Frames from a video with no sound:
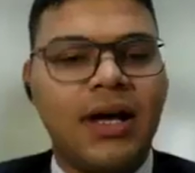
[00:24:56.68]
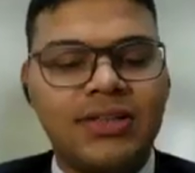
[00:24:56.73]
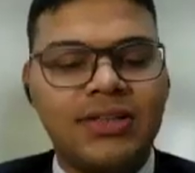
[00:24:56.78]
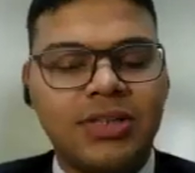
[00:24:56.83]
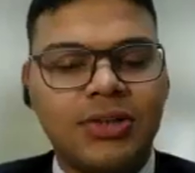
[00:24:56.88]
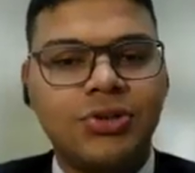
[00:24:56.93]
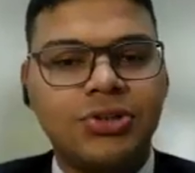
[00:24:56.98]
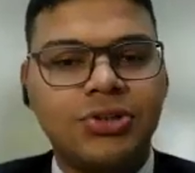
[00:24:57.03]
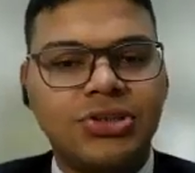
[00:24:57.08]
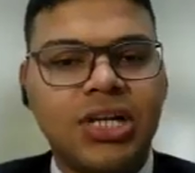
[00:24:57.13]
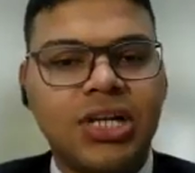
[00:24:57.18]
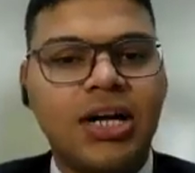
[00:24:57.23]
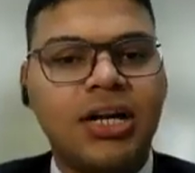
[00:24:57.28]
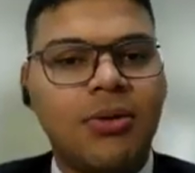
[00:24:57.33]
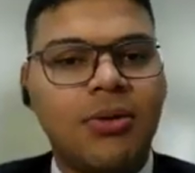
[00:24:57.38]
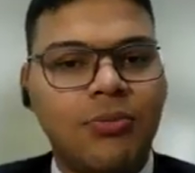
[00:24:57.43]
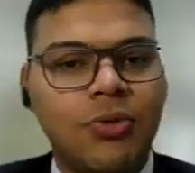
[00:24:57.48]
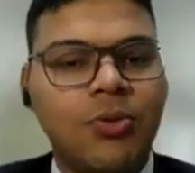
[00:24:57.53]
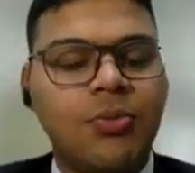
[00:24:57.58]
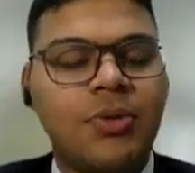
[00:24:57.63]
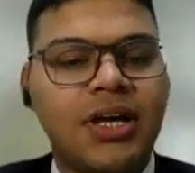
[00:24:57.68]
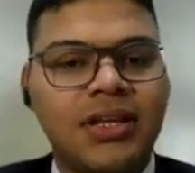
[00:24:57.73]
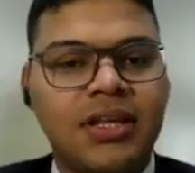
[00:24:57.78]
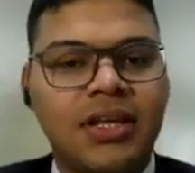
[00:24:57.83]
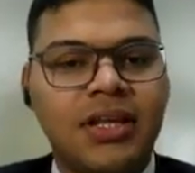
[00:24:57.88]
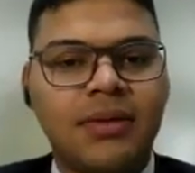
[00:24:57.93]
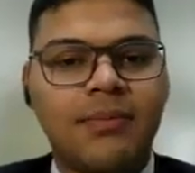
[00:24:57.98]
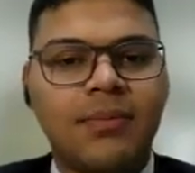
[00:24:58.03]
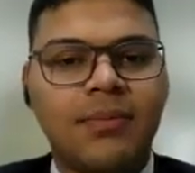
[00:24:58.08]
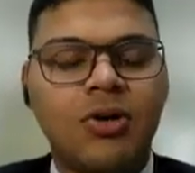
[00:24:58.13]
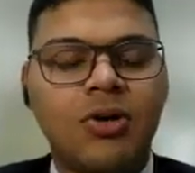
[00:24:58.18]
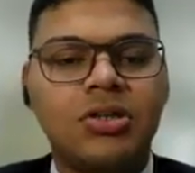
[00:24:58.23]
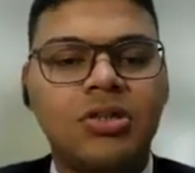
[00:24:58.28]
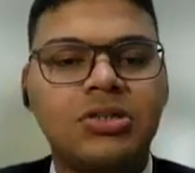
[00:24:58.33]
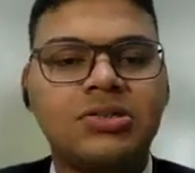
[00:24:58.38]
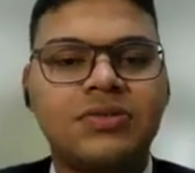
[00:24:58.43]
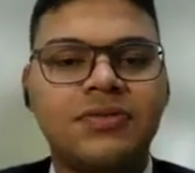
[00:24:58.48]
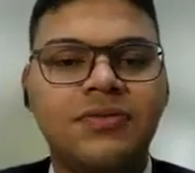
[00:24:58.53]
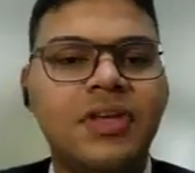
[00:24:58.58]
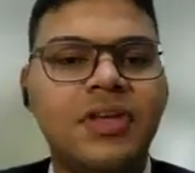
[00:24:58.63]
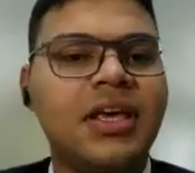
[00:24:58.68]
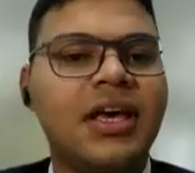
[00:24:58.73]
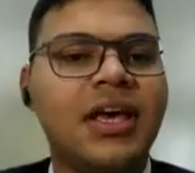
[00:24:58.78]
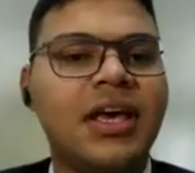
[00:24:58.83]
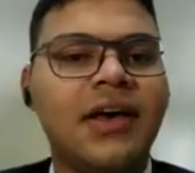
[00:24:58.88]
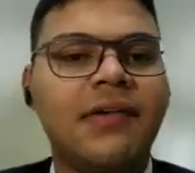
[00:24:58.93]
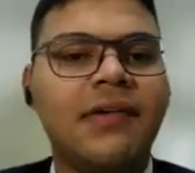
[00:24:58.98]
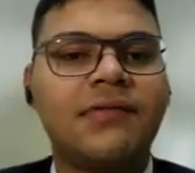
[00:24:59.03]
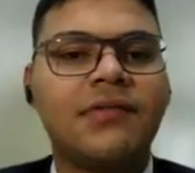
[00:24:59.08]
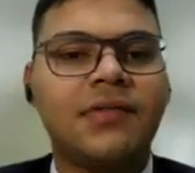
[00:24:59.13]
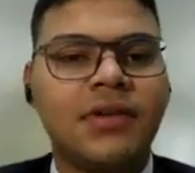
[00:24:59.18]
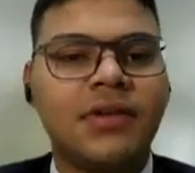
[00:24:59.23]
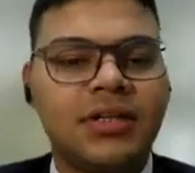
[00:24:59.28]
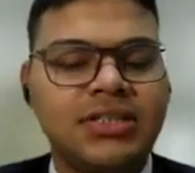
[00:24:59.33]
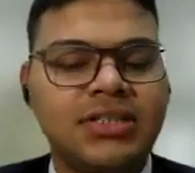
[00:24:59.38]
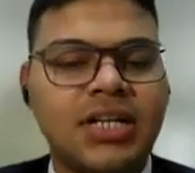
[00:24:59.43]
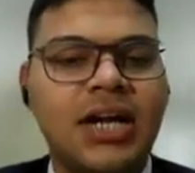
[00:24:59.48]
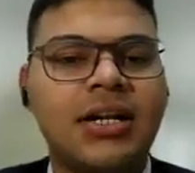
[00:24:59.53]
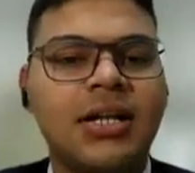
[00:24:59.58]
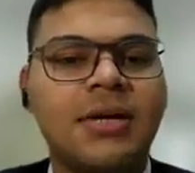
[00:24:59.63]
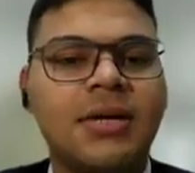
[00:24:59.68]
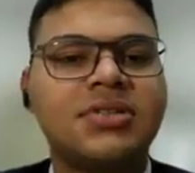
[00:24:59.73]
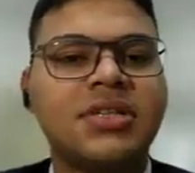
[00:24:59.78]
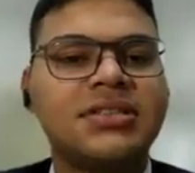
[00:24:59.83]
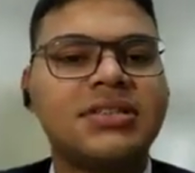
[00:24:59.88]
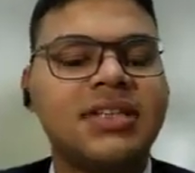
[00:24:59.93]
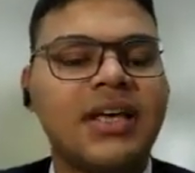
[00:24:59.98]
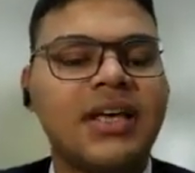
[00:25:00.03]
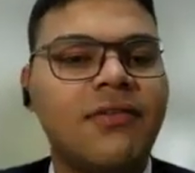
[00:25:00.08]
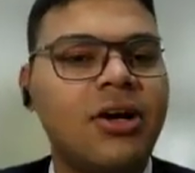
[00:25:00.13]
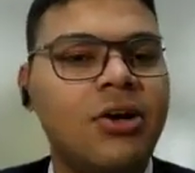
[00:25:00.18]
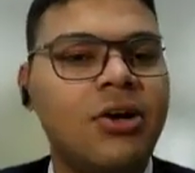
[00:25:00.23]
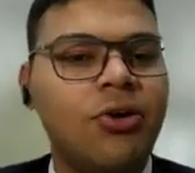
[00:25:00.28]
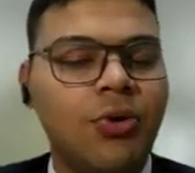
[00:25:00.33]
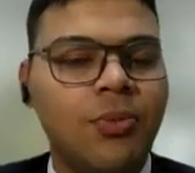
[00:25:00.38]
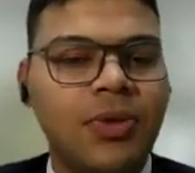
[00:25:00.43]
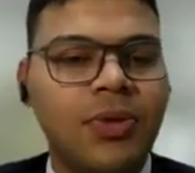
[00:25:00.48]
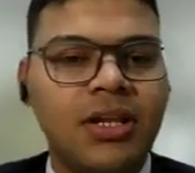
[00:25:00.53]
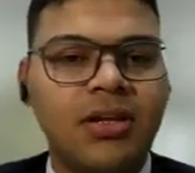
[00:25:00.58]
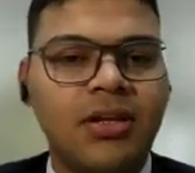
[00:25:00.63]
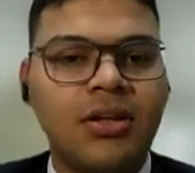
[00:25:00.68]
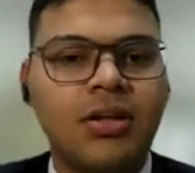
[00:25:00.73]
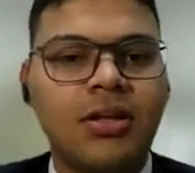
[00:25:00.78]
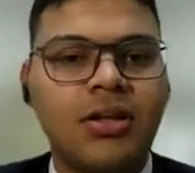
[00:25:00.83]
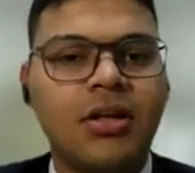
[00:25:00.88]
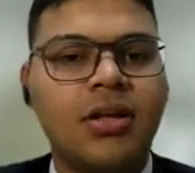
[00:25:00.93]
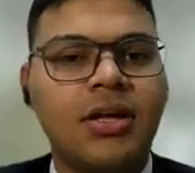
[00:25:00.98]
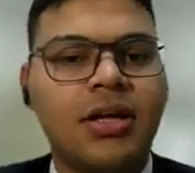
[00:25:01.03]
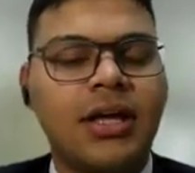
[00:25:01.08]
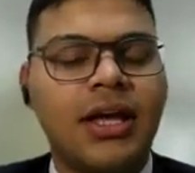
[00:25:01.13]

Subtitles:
we are passing through startup boom, I think, because we have startups in several domains,